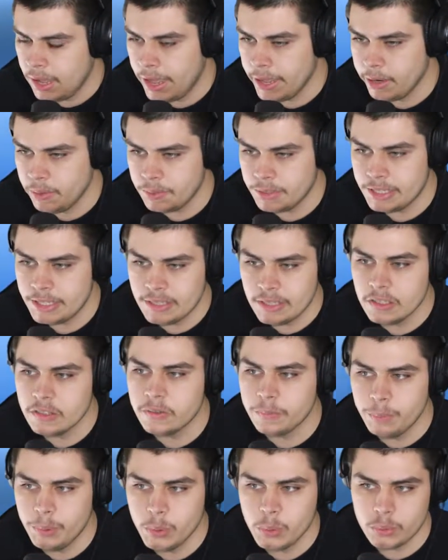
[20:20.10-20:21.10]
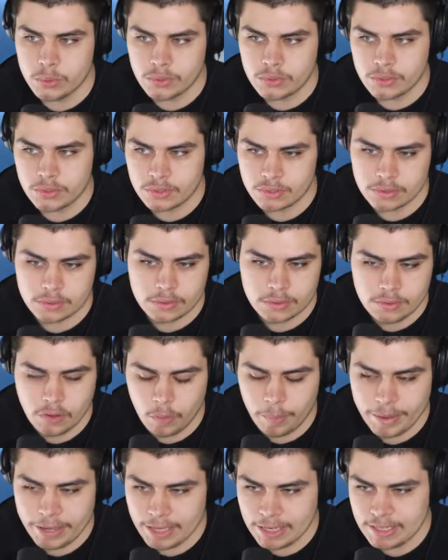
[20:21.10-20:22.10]
I don't need this boost.
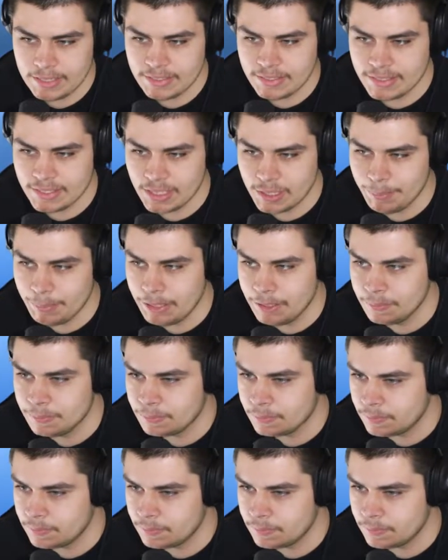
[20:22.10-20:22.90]
Don't make it easy on me.